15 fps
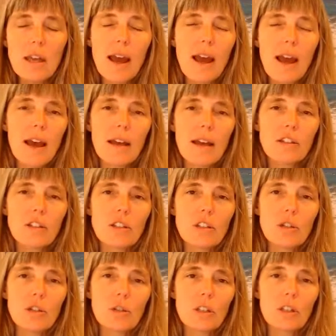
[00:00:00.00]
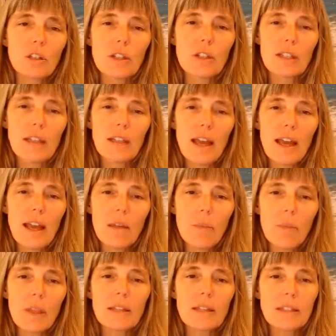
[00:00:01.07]
Uh, so you can look at that
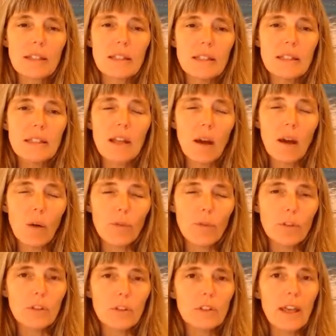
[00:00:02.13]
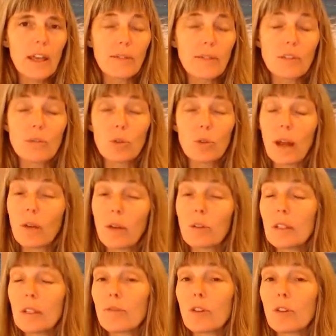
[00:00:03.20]
because it is helpful to have some grounding
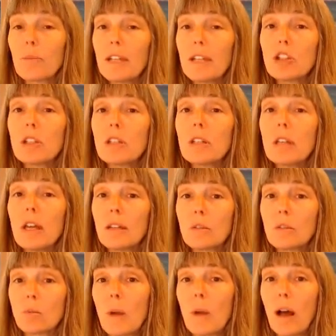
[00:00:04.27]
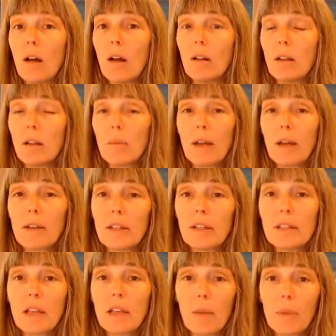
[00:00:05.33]
information as well about any
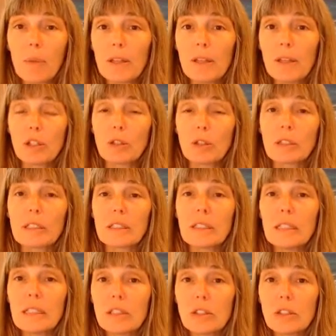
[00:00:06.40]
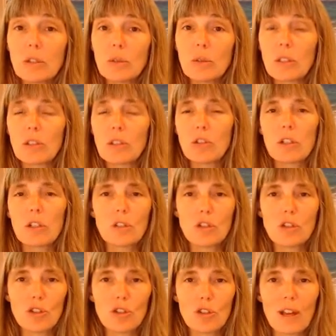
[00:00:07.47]
topic that you're leaning into that you're
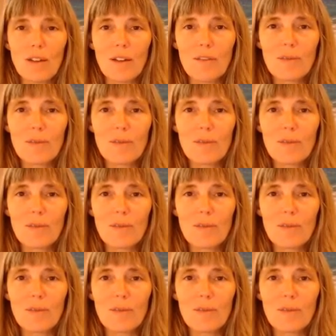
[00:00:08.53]
unsure of.